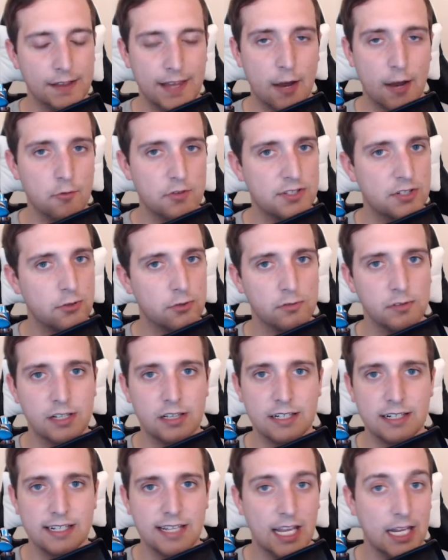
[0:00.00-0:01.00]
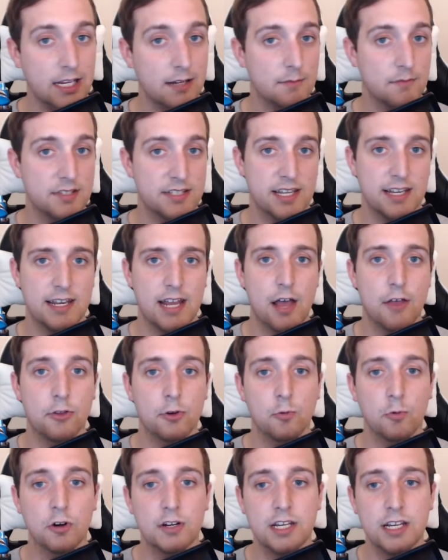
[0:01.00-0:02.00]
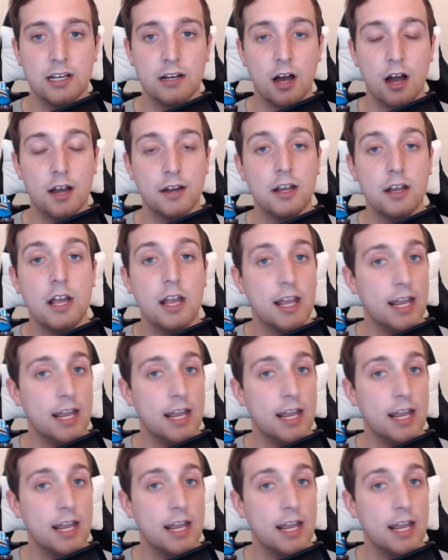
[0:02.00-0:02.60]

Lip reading: That was Guerrilla Games, and now they're working on,